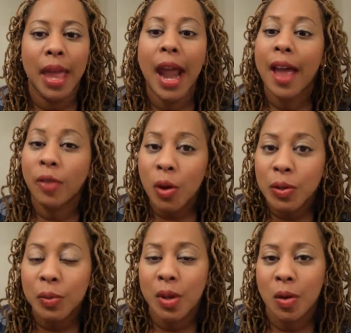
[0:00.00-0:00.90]
And I have
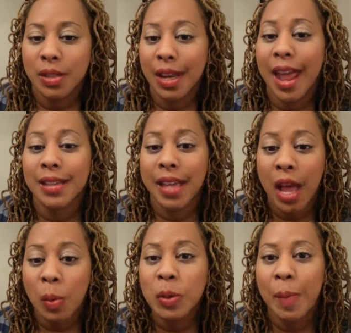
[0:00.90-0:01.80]
also noticed that it has
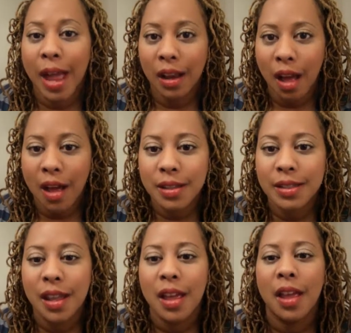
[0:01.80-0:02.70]
helped my locks
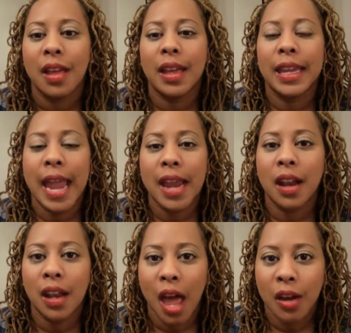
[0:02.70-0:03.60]
gain
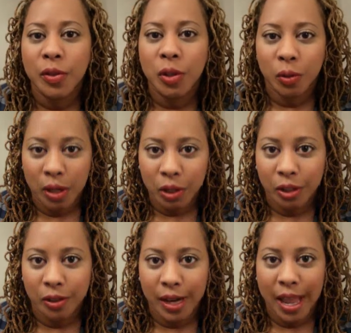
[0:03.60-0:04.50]
a lot of
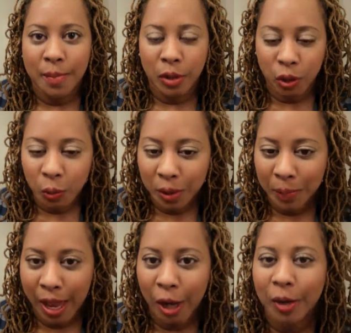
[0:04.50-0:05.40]
structure and mature
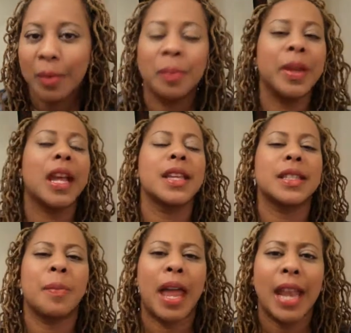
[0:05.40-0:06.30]
better, because
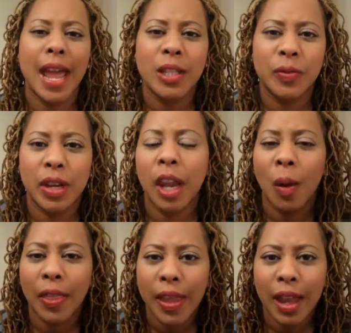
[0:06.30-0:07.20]
in my last video
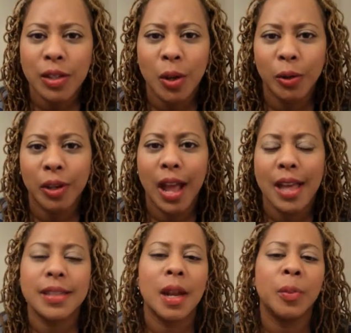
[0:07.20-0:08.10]
I think I told you
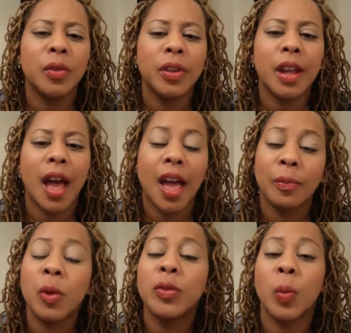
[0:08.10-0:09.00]
guys that I have
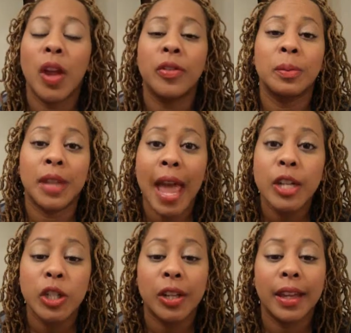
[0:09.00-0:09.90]
moved away from
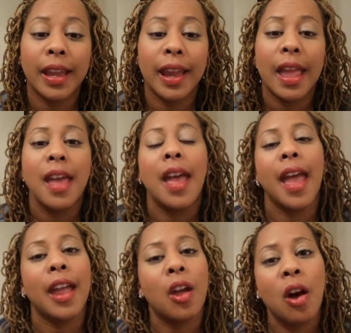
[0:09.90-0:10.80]
latch hooking
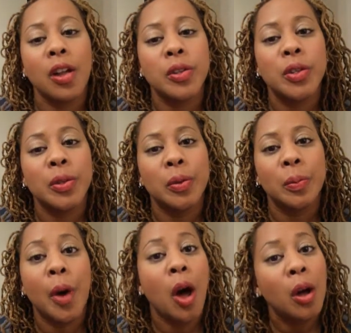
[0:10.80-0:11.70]
and gone to
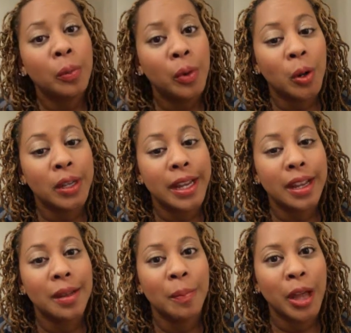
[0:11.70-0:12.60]
palm rolling
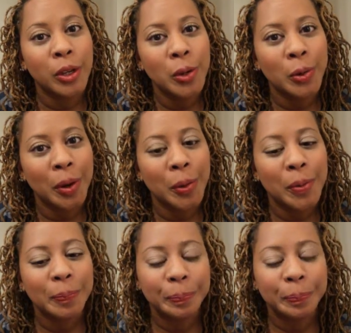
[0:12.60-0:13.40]
my new growth.